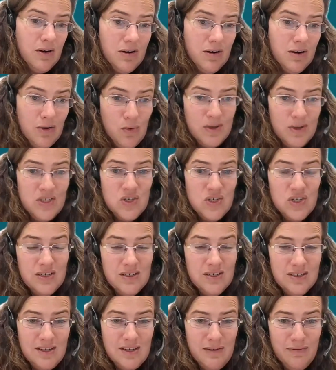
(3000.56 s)
your
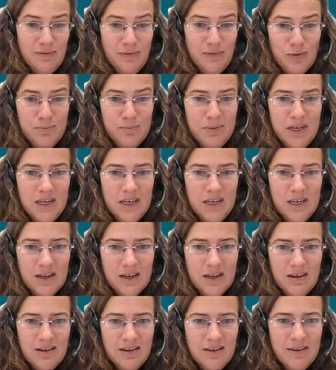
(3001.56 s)
questions and for
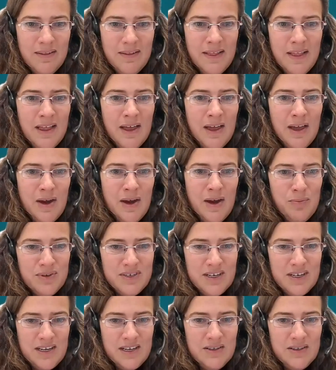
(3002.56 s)
being uh,
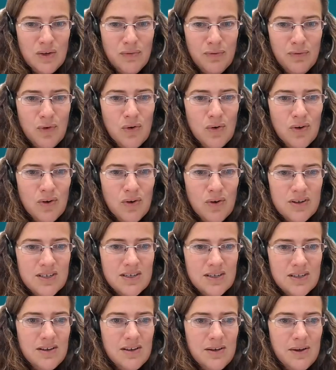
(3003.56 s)
present, of
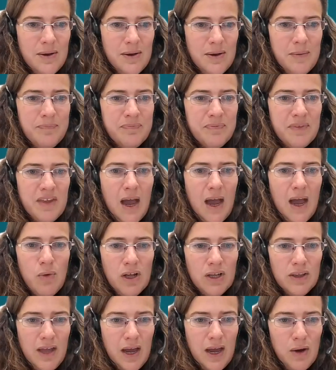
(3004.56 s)
course. Um, I
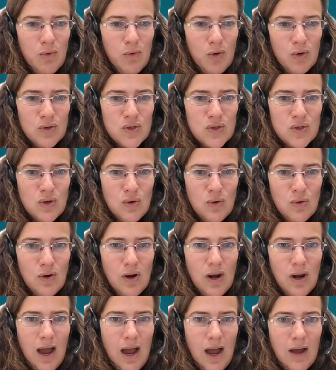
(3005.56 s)
will now
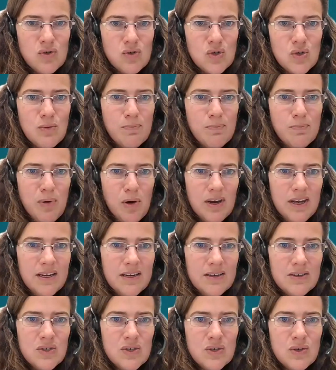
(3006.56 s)
also launch the
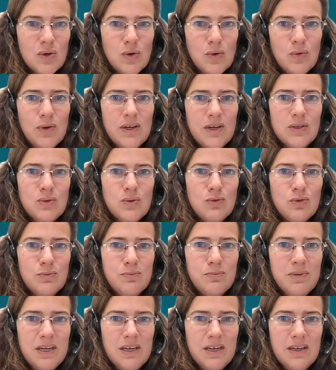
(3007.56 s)
polling, so it
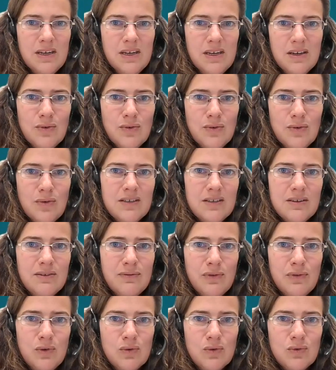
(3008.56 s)
would be great
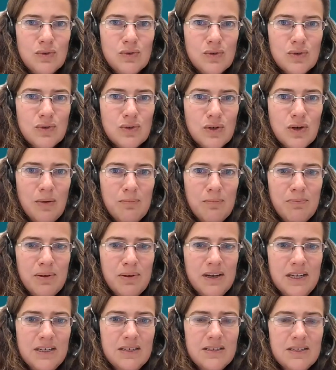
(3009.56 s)
if you could
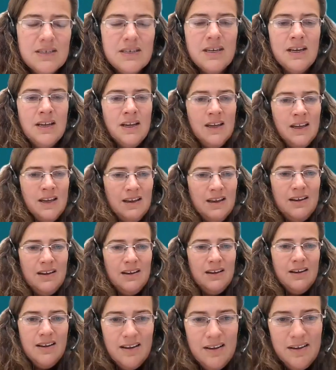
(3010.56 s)
complete
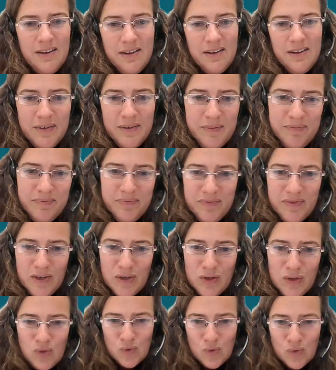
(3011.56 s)
uh,
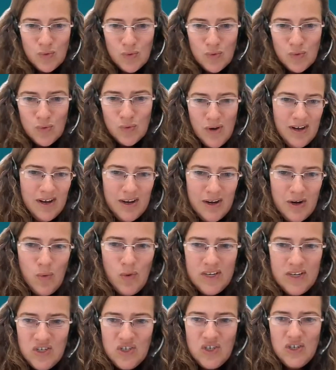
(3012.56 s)
the two uh,
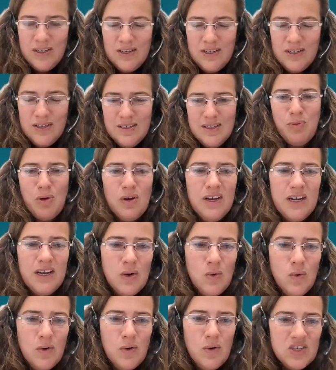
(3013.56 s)
questions,
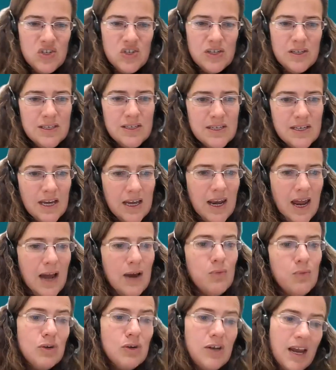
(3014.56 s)
polling questions. And
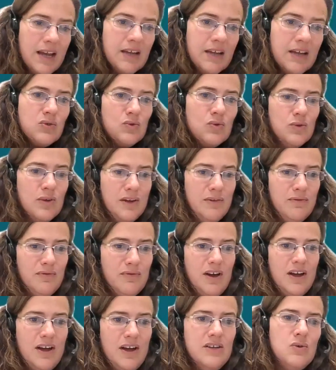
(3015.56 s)
I would like to
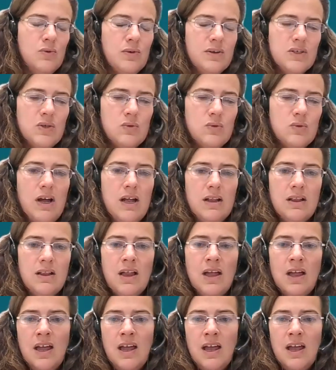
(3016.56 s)
invite you as
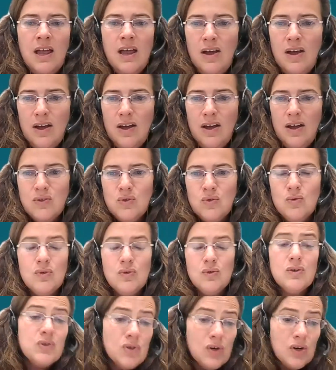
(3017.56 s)
well uh,
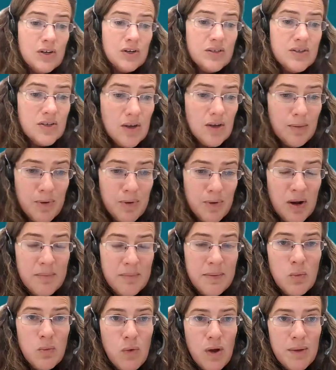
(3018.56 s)
to the third
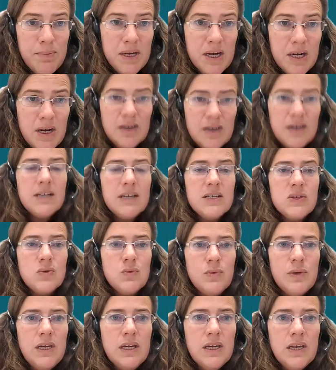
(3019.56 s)
upcoming webinar
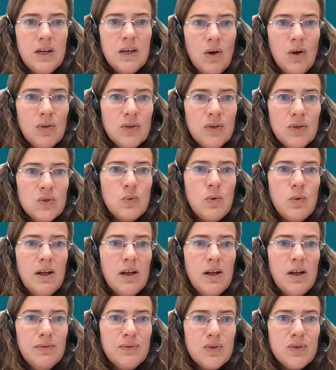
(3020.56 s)
next week on the
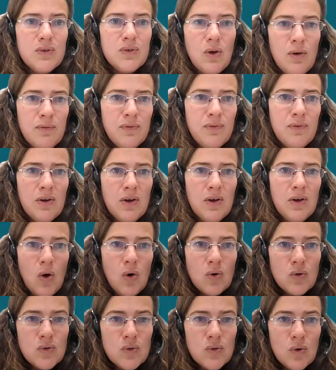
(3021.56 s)
12th of
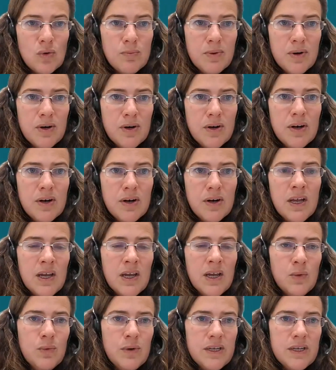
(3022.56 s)
uh, October
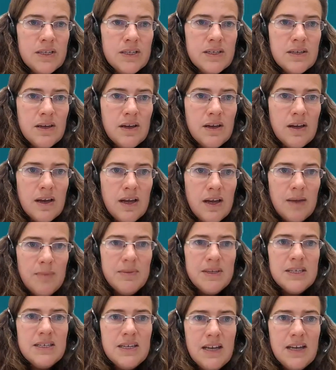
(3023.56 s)
with uh,
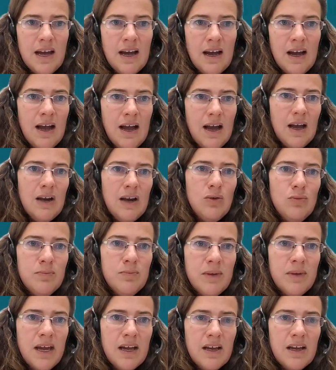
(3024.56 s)
MSTH
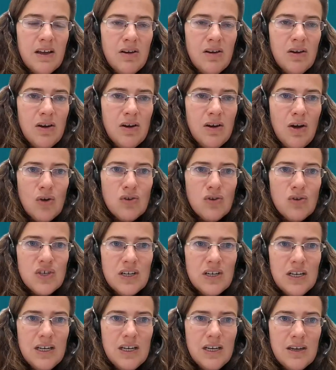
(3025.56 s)
alumna uh,
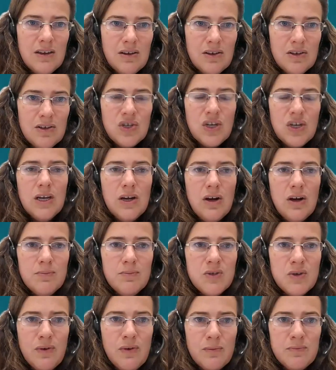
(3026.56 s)
Angelique uh,
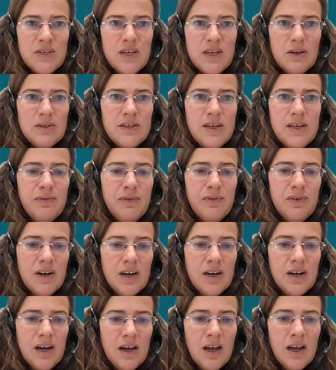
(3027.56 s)
Jacobs from South
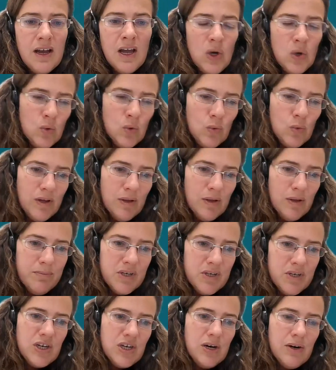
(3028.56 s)
Africa, who will
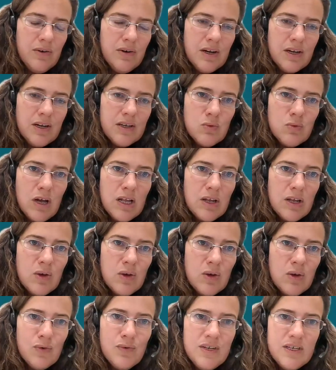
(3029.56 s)
be sharing as well
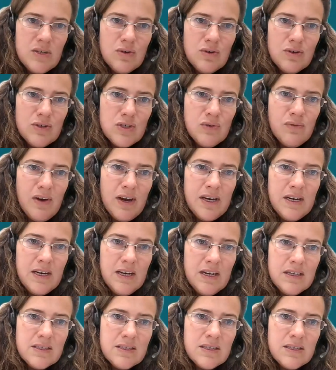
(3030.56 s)
her research
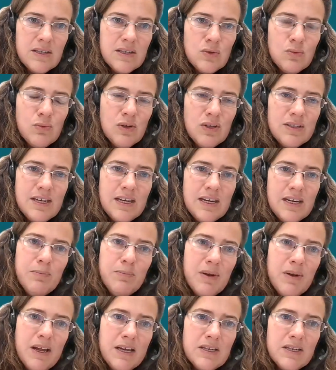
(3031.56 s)
findings. It will
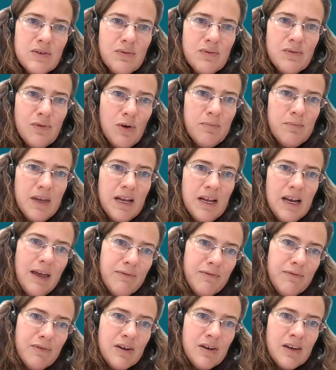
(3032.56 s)
take place from
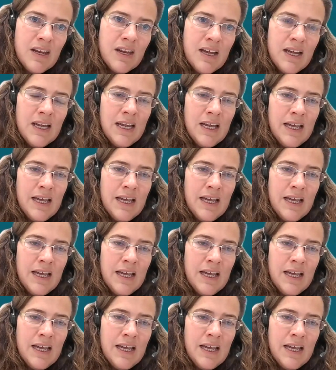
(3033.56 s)
11